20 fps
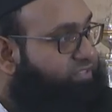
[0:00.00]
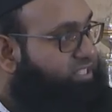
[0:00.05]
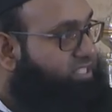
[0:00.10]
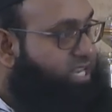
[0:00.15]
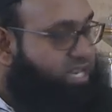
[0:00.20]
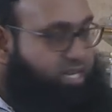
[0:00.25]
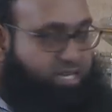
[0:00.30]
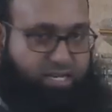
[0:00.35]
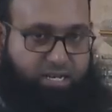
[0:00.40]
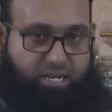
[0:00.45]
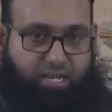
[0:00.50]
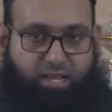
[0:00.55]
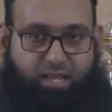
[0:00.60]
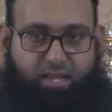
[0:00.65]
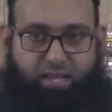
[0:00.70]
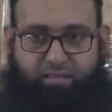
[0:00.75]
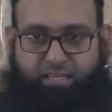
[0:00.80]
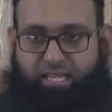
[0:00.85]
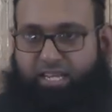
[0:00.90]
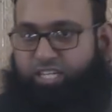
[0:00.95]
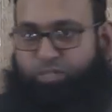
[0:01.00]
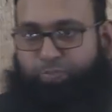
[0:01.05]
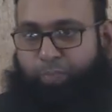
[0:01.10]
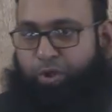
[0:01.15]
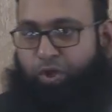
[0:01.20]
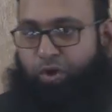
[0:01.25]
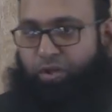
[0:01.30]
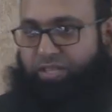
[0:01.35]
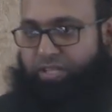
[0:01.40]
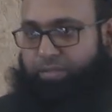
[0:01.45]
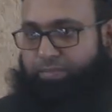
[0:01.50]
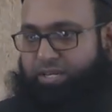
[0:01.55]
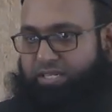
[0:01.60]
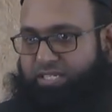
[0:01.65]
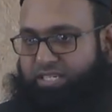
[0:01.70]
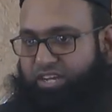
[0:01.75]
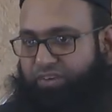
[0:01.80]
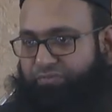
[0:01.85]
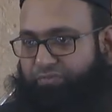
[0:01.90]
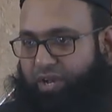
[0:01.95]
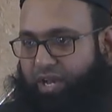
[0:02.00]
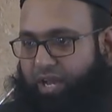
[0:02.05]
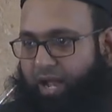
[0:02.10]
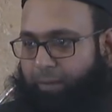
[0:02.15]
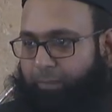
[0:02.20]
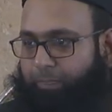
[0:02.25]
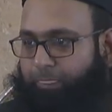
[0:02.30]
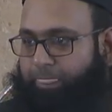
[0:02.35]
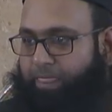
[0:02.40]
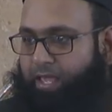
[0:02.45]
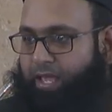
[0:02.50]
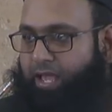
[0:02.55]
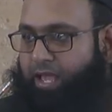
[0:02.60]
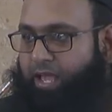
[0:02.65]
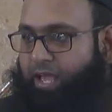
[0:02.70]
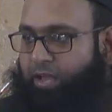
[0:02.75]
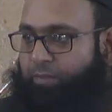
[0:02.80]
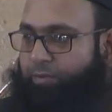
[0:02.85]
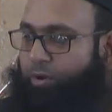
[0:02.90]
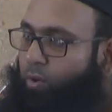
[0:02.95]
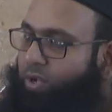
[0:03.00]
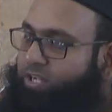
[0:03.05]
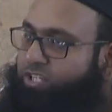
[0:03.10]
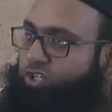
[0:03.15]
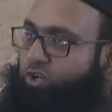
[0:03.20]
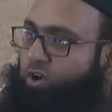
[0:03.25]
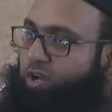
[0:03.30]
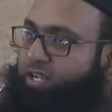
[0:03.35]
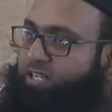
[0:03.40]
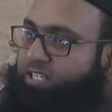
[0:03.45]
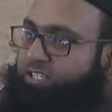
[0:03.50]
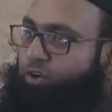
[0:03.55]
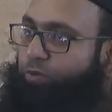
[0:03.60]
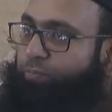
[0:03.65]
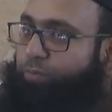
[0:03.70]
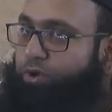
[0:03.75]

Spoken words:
of sin that is beyond the mercy of Allah. But one scholar so